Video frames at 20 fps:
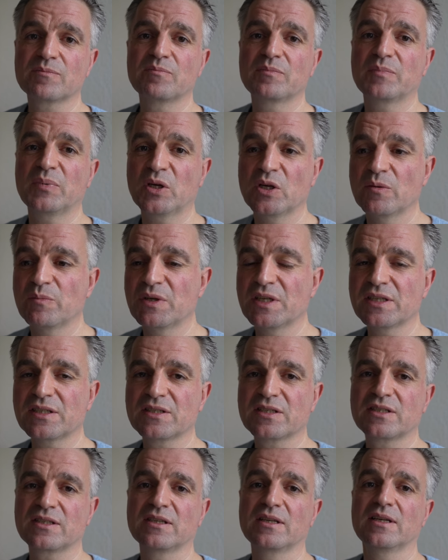
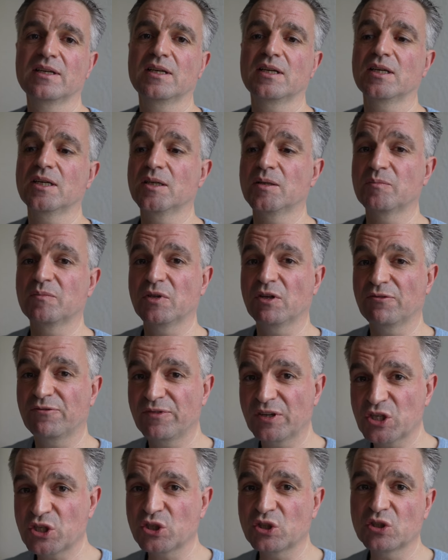permits,
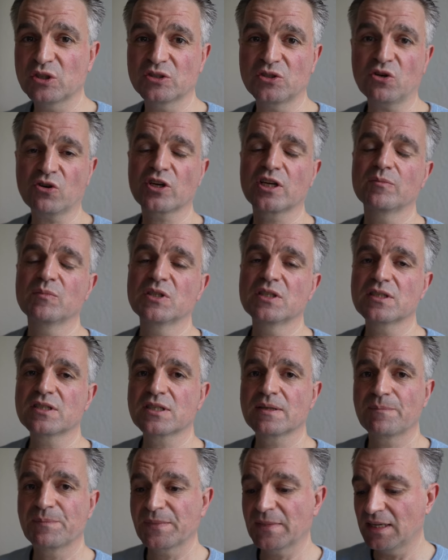official
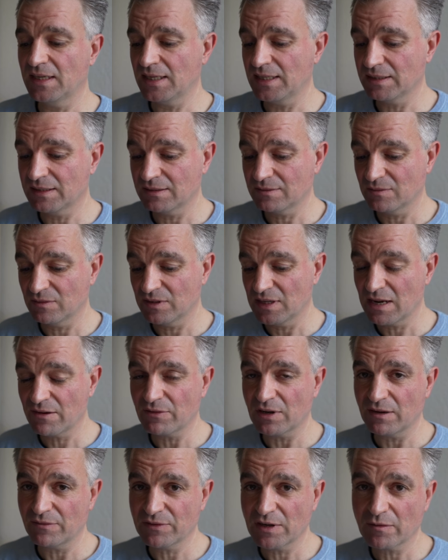documents, I've
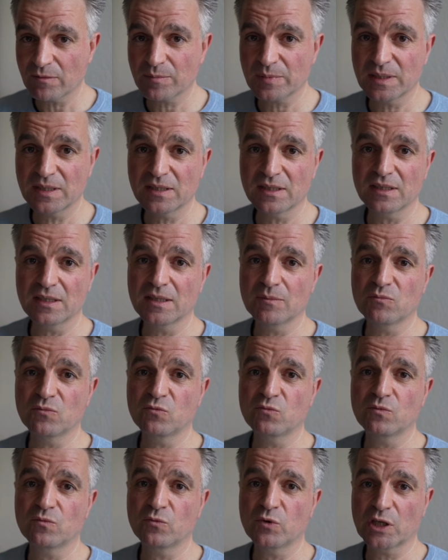never
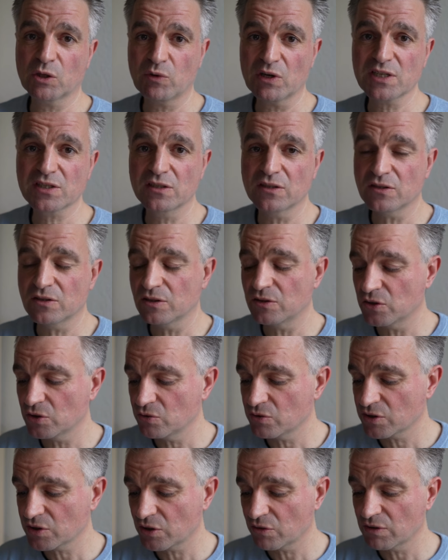been requested to
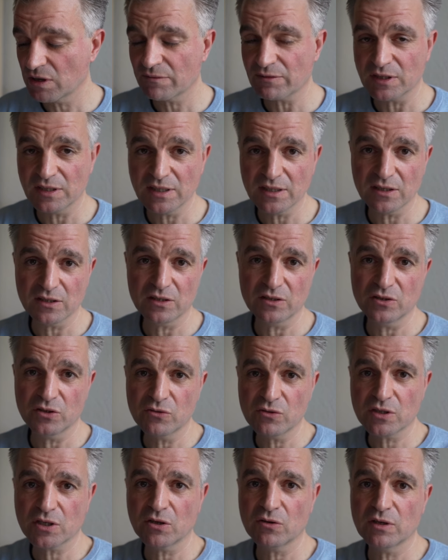do so, never needed to
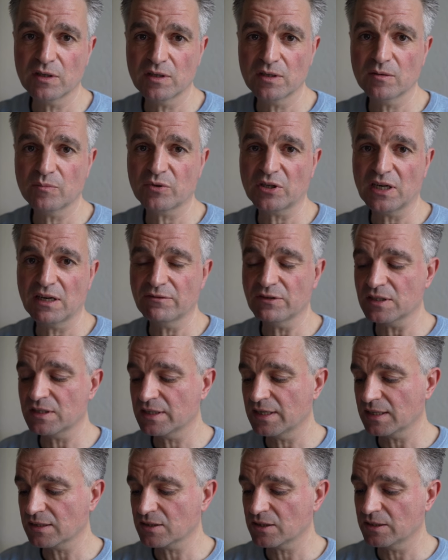do so in private
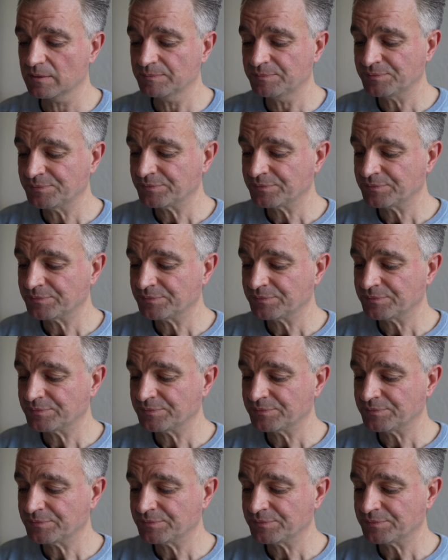sector.